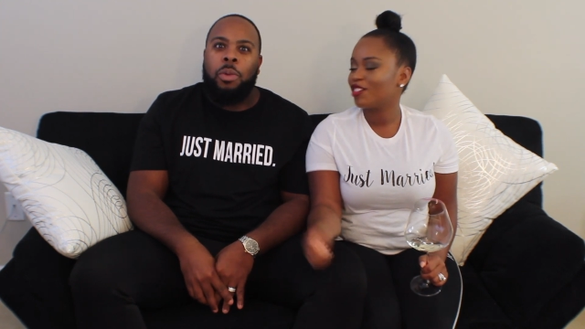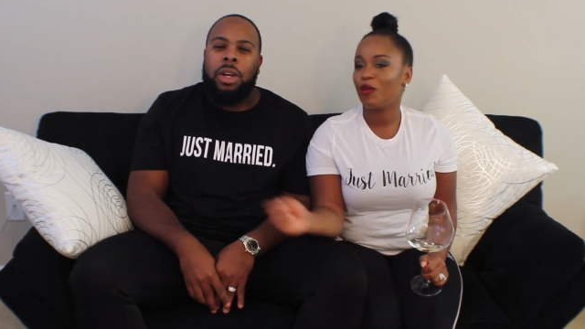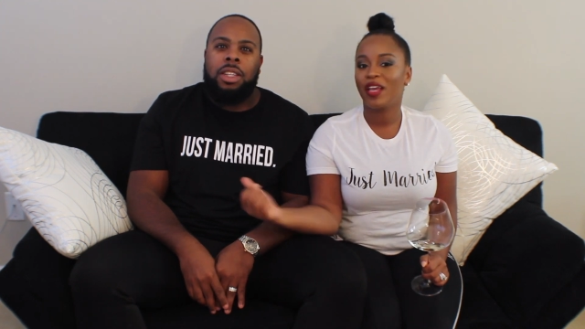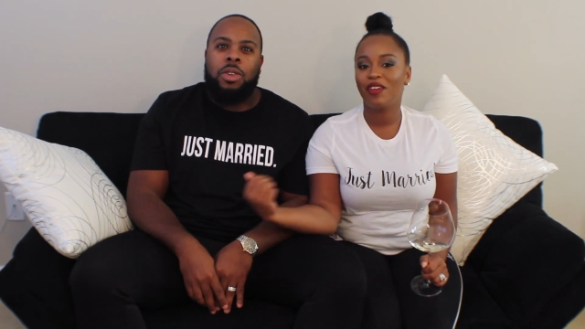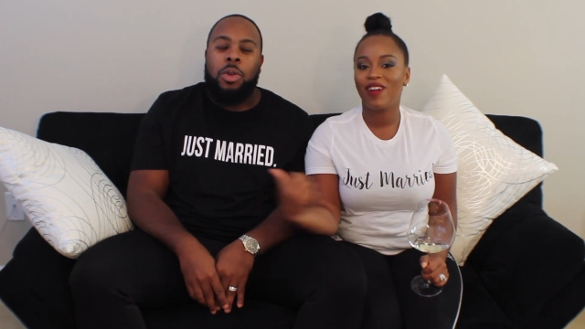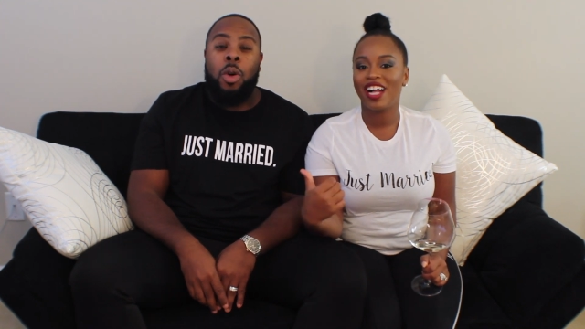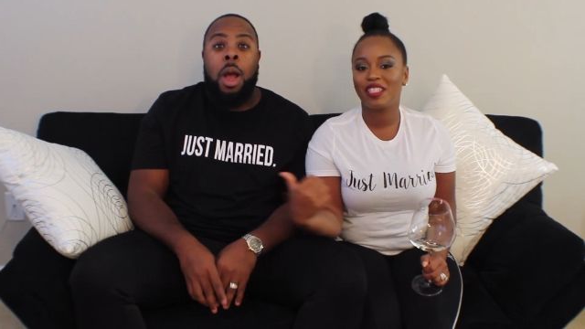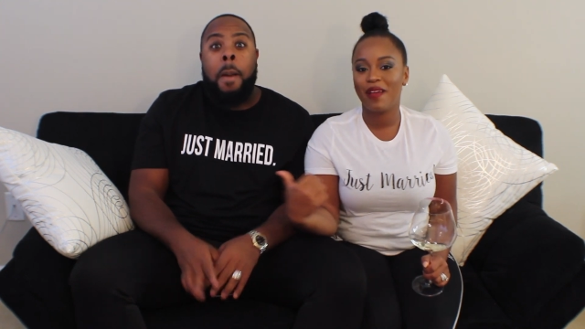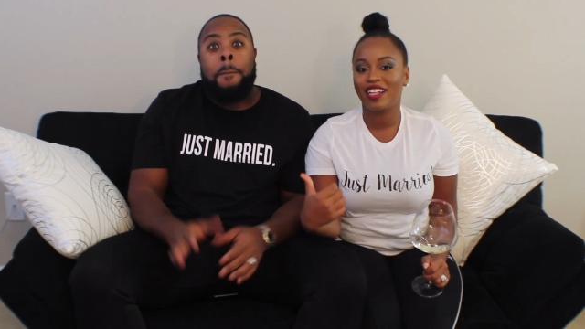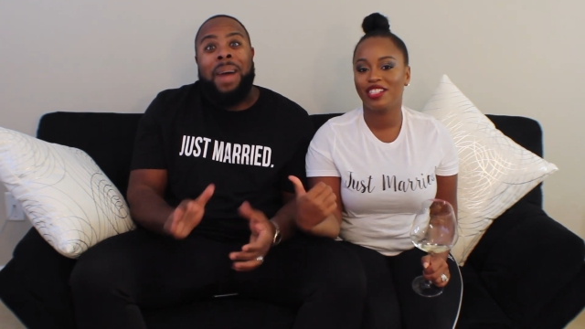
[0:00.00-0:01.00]
Speaker 1: So he
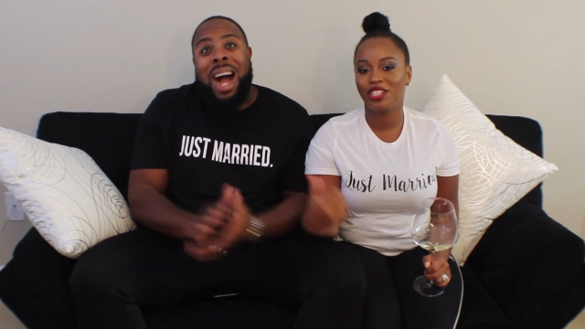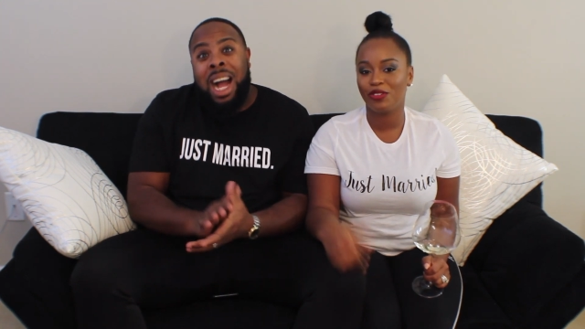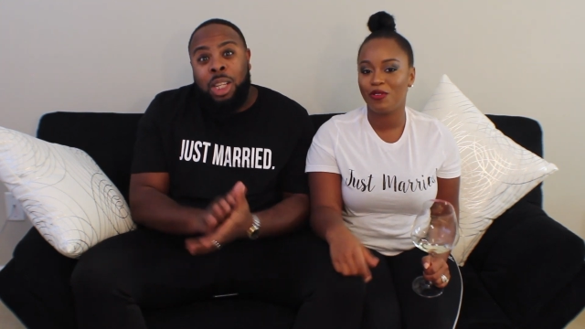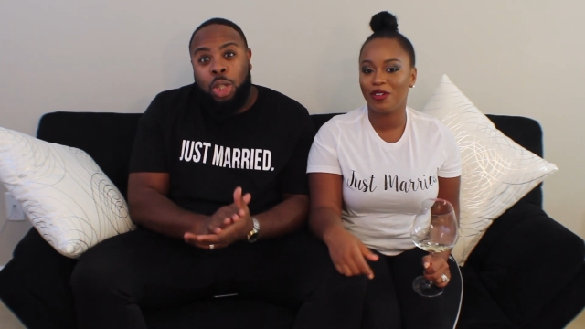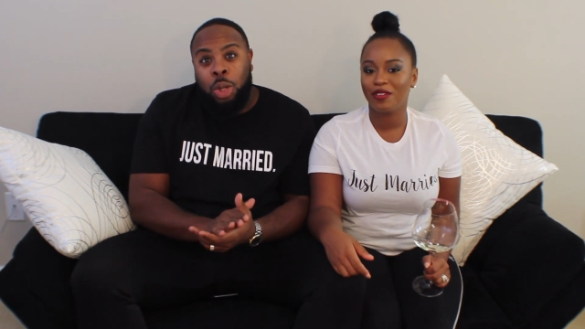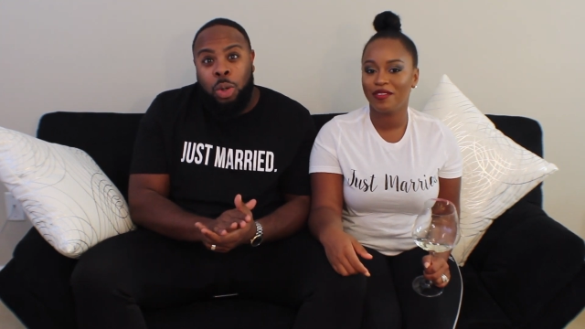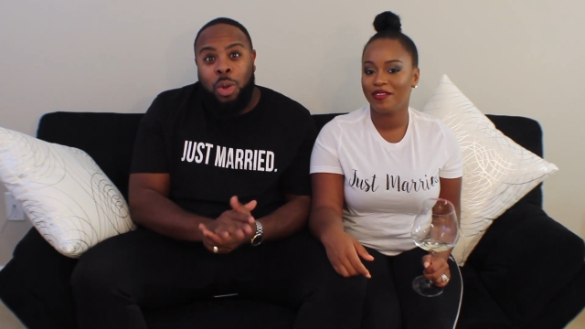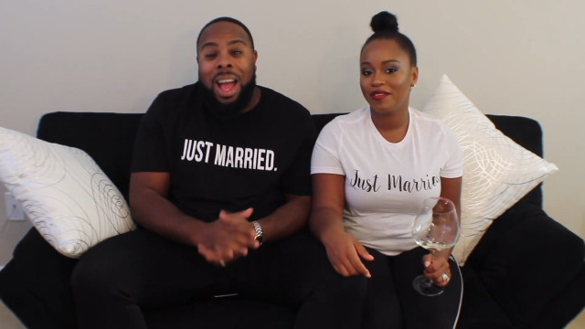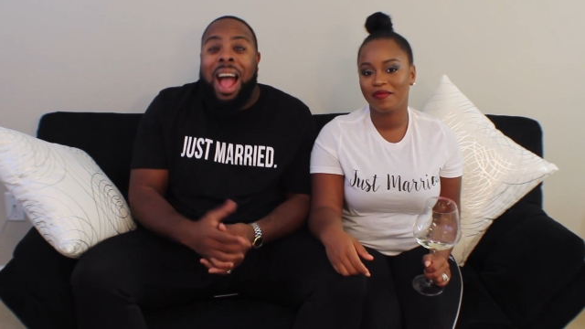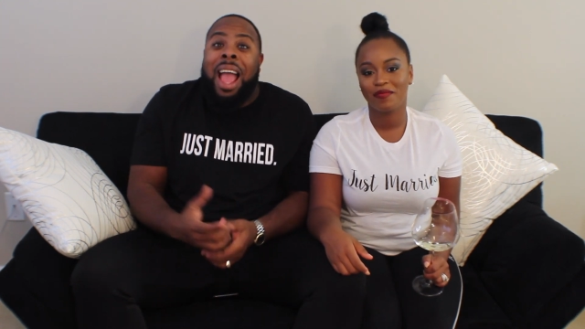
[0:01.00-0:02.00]
rides back. Mind you,
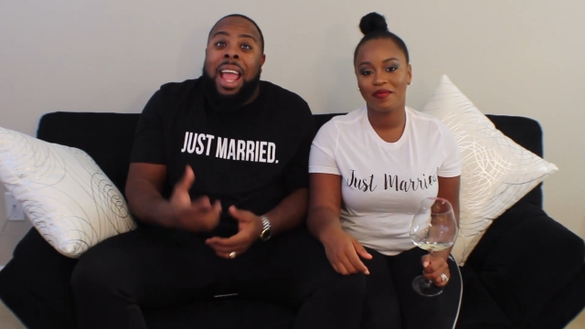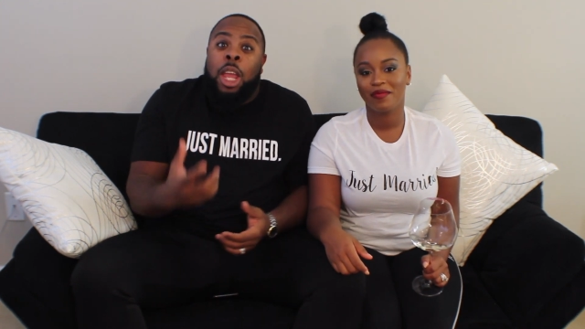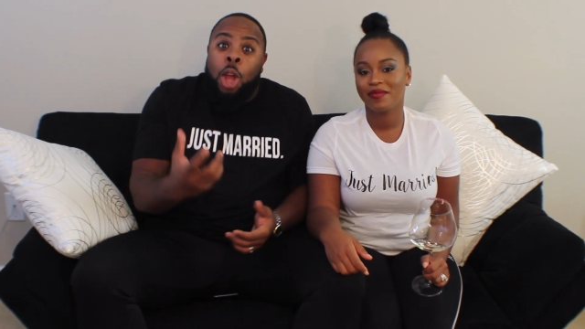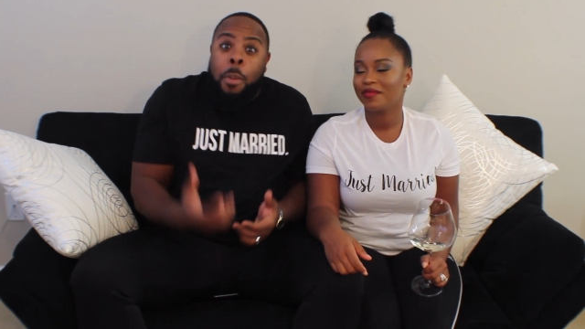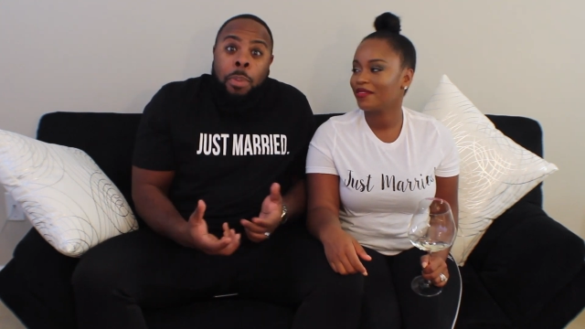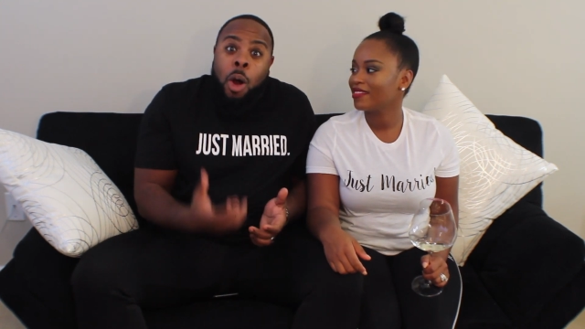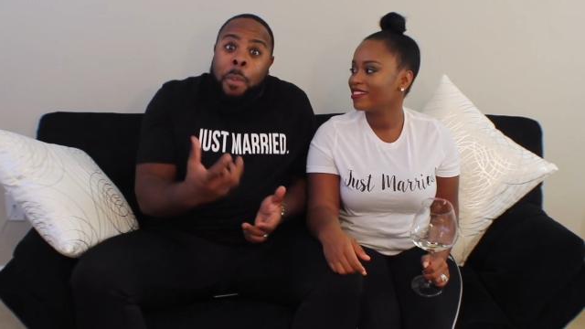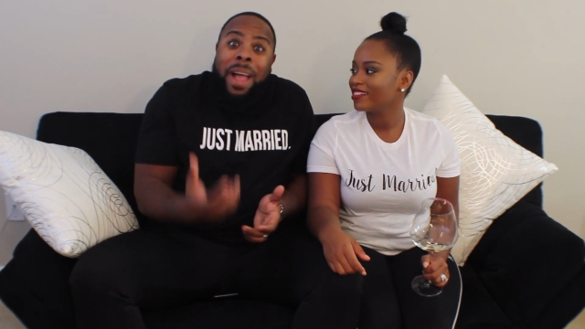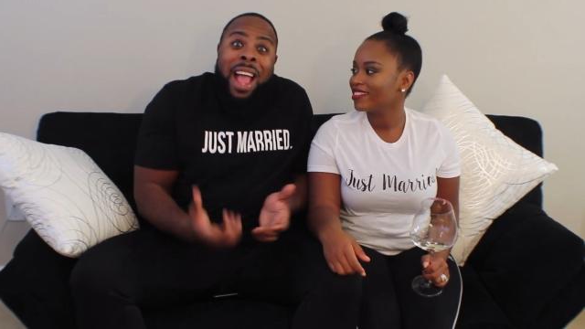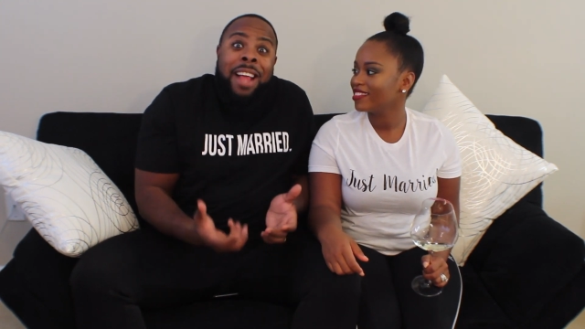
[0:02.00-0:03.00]
your
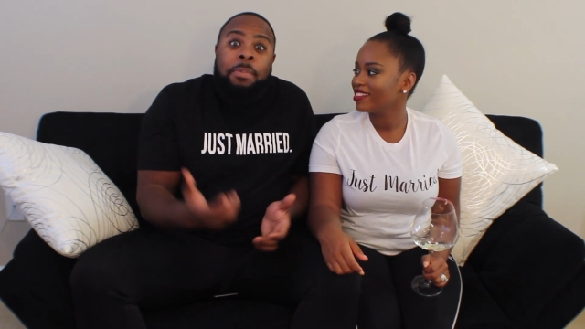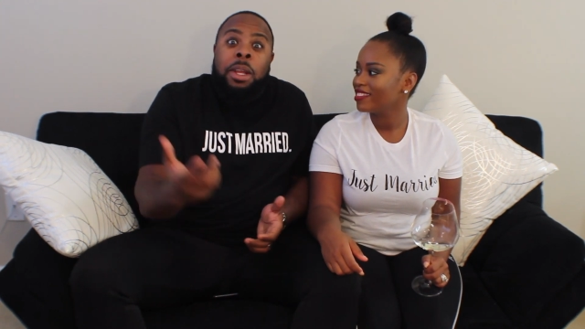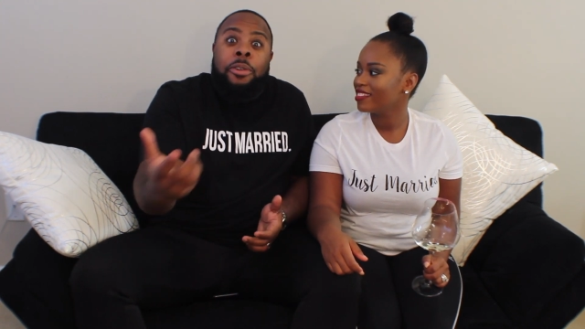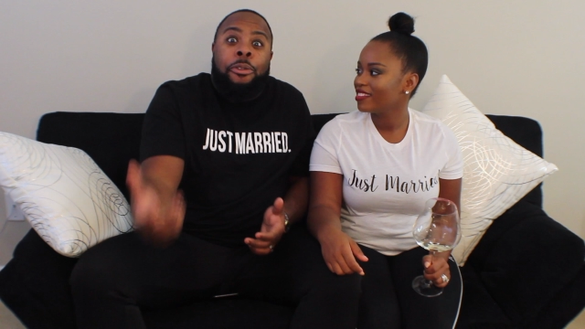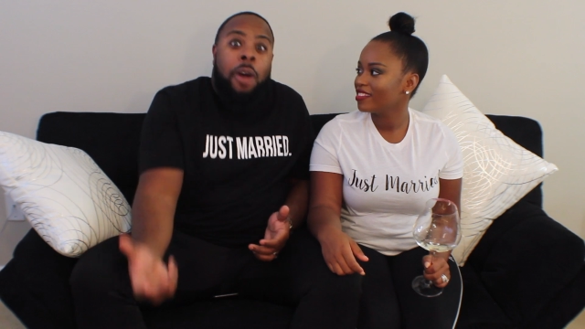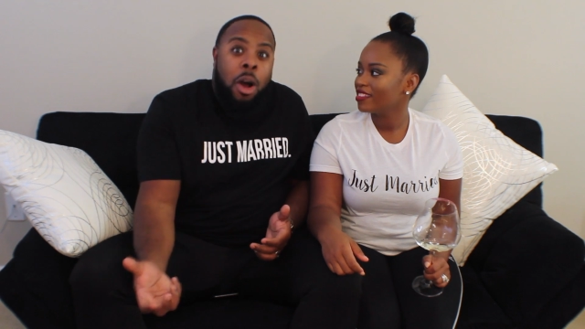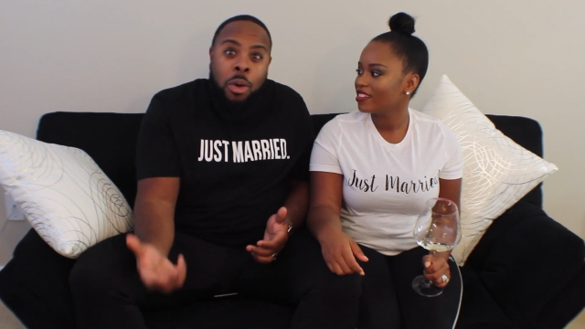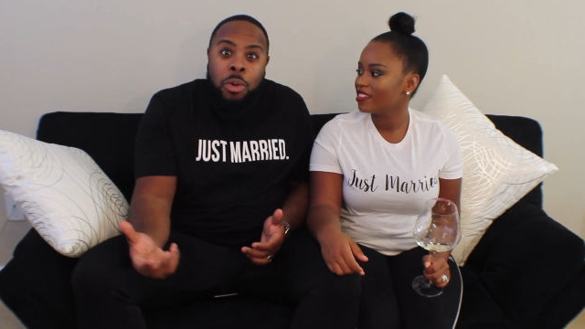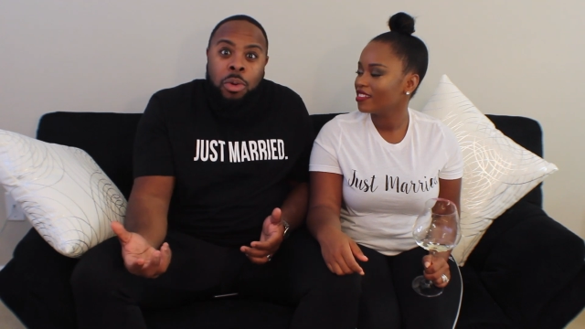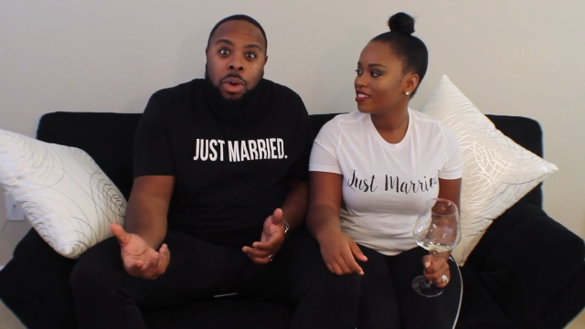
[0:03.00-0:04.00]
bro passed me the
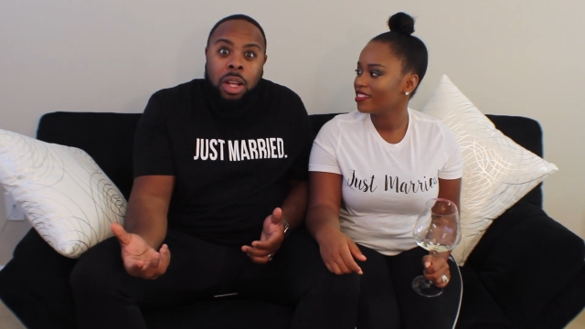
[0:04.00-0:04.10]
phone